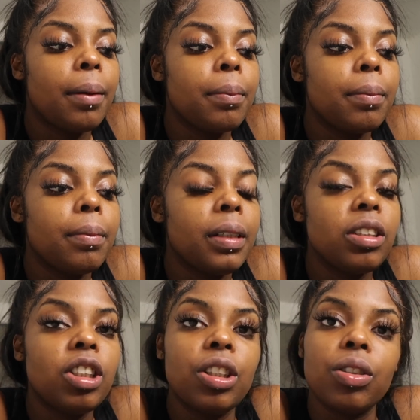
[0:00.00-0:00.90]
I'm
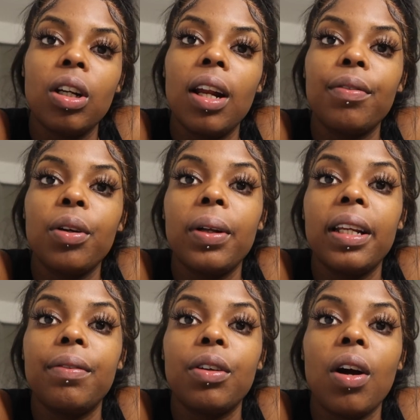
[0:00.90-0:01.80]
literally just going to love you and
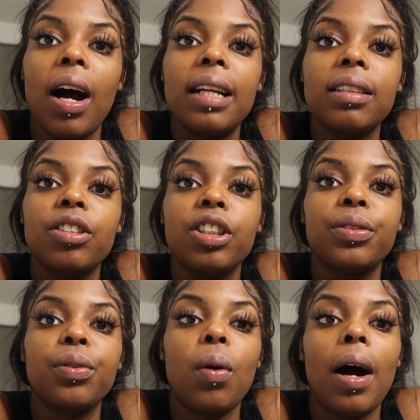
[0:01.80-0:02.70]
leave you guys. I
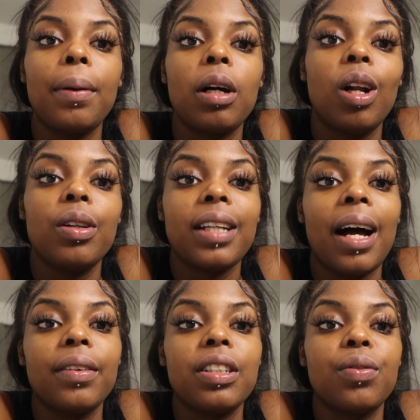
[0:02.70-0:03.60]
just thought I would close
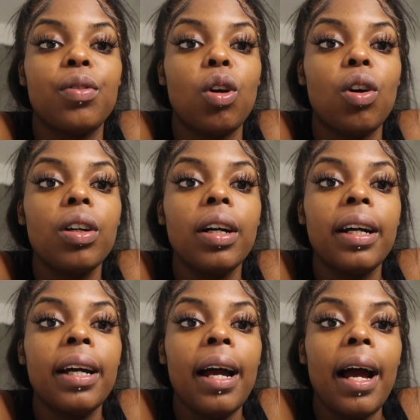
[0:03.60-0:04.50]
out this vlog.
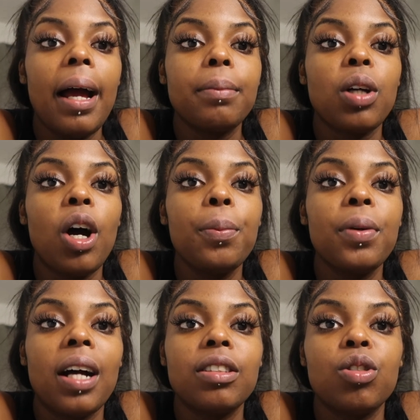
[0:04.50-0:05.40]
So I hope
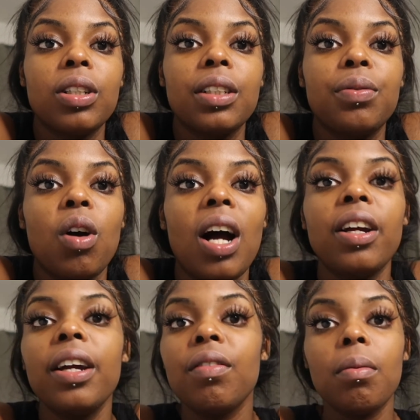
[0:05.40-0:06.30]
you guys enjoyed this vlog. I
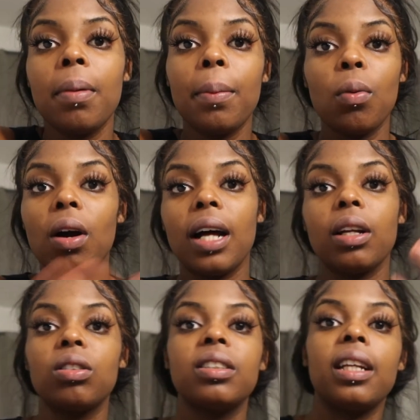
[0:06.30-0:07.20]
don't even remember what kind
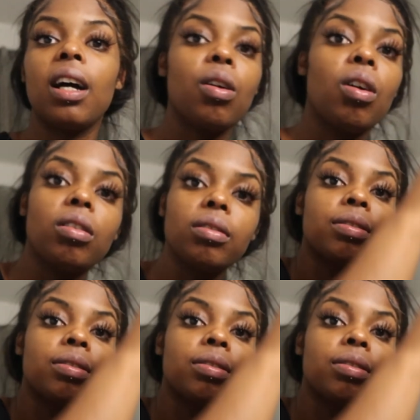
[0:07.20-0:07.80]
of content I got.